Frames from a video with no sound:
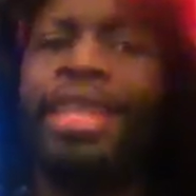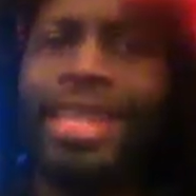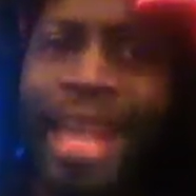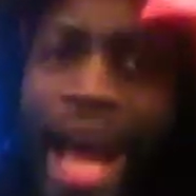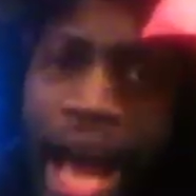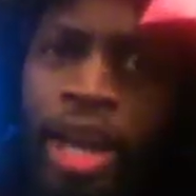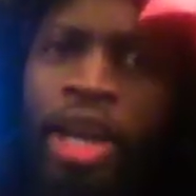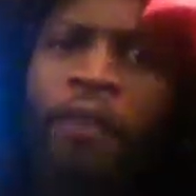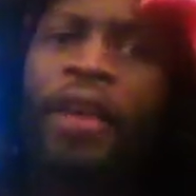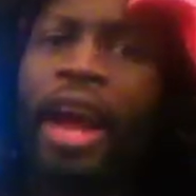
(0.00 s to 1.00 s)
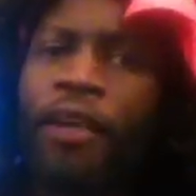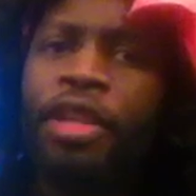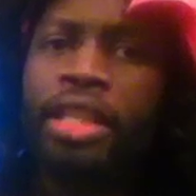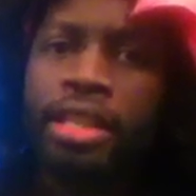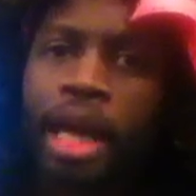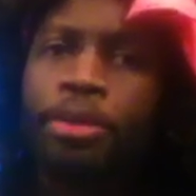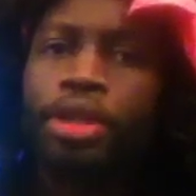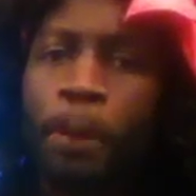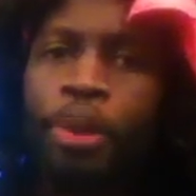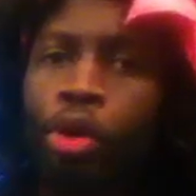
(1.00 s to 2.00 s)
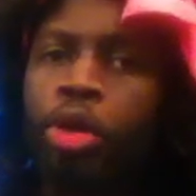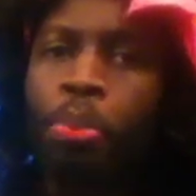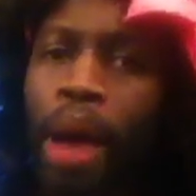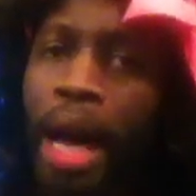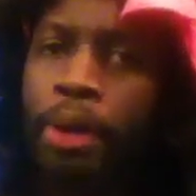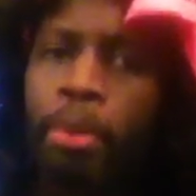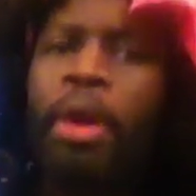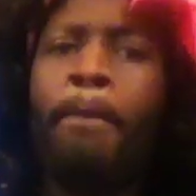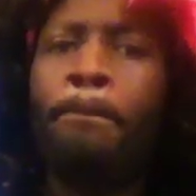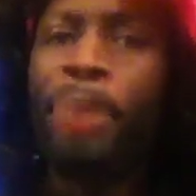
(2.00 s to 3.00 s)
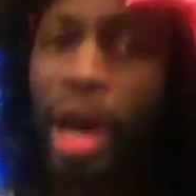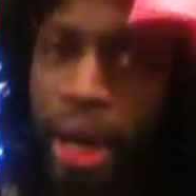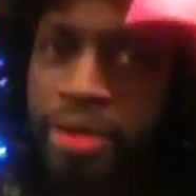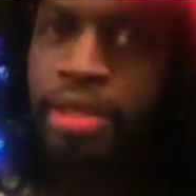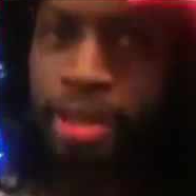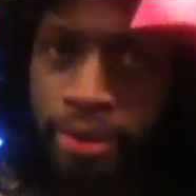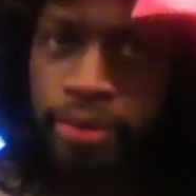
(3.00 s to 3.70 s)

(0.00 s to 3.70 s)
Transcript: not for having a substance abuse problem, but